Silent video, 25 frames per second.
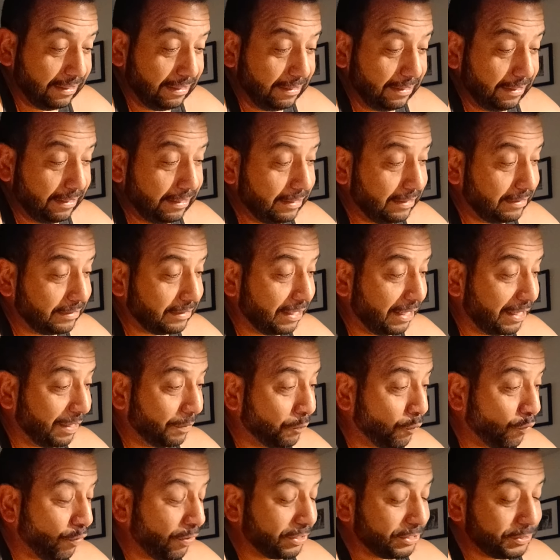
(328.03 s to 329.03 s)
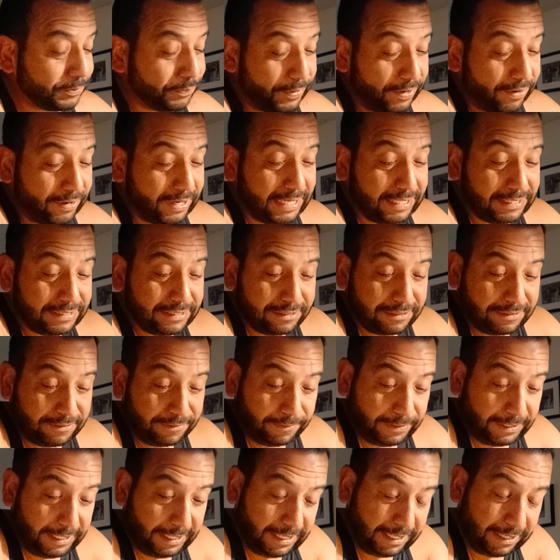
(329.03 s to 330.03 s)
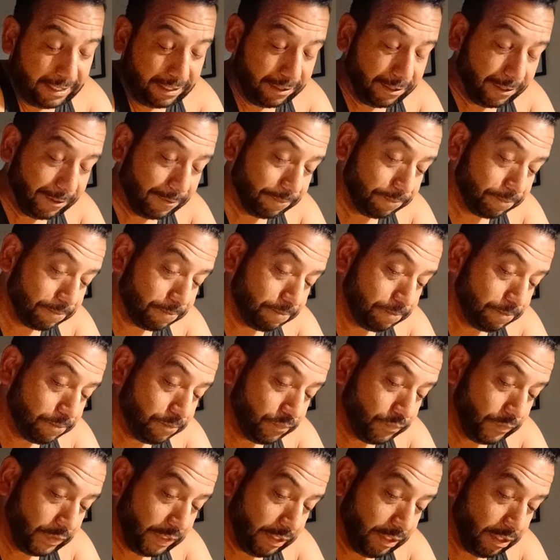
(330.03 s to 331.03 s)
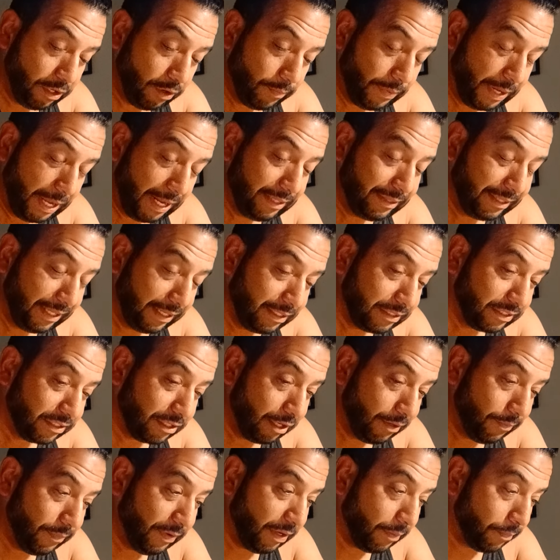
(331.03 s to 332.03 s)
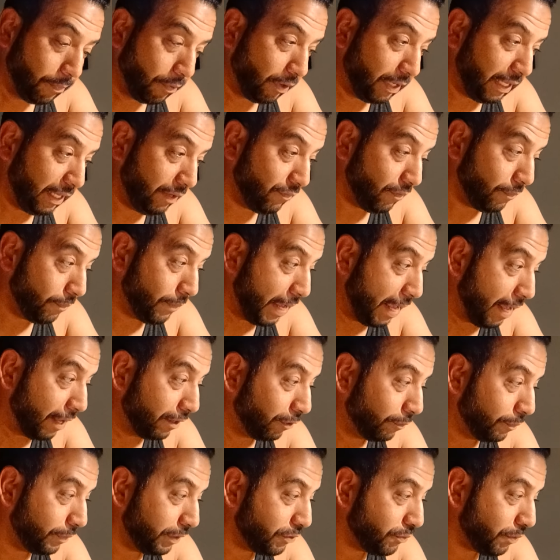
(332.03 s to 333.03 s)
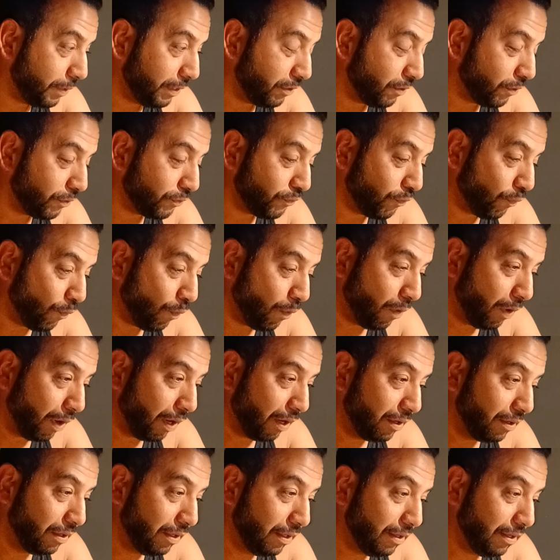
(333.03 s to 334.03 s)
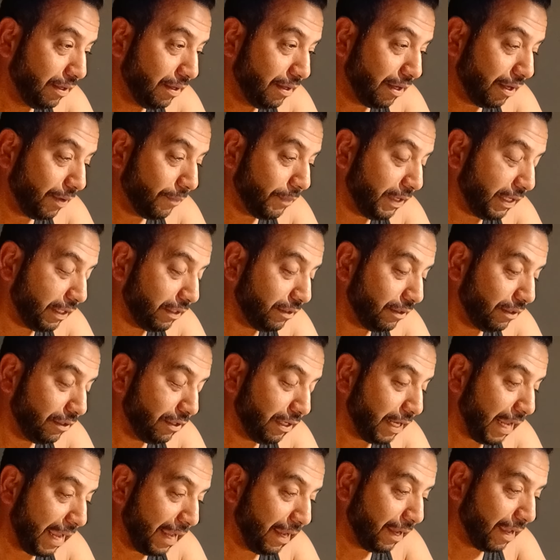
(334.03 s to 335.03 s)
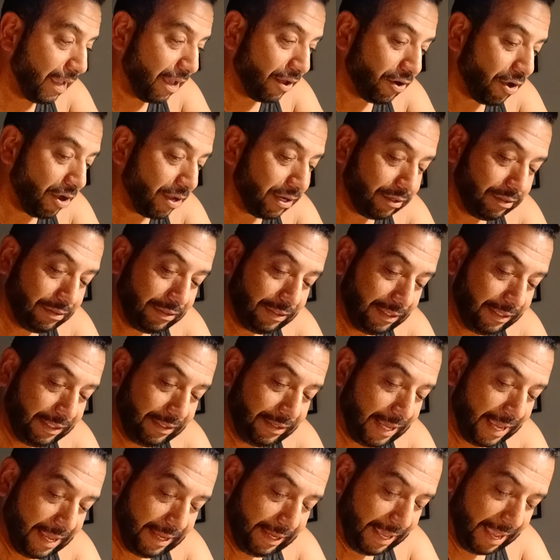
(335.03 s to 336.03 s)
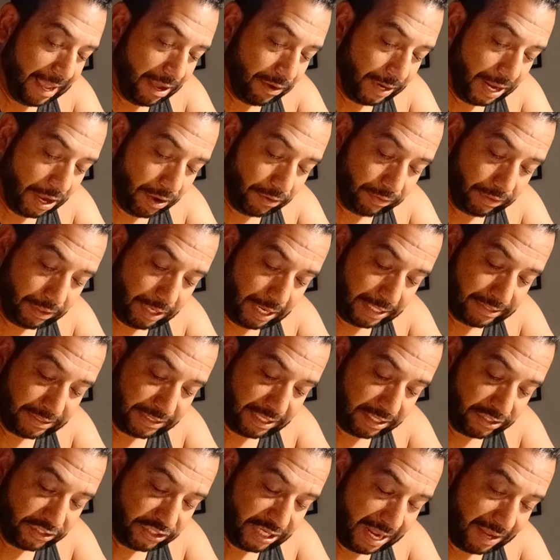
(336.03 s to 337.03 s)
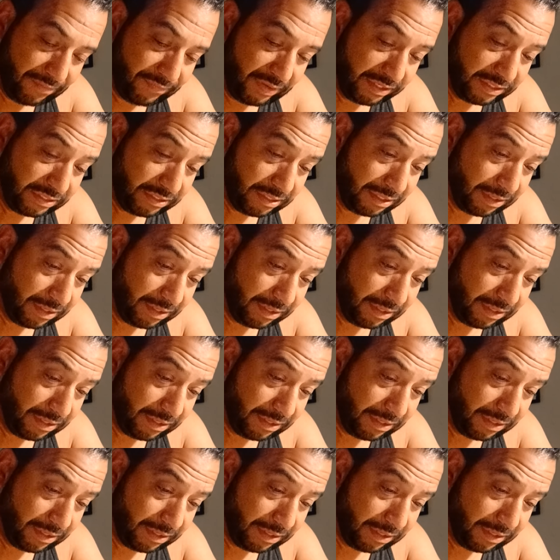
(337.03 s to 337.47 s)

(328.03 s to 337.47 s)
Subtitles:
He's getting more experience, and but I think it's going to be a pretty even battle between those four. You can't count out Isaiah Chavez.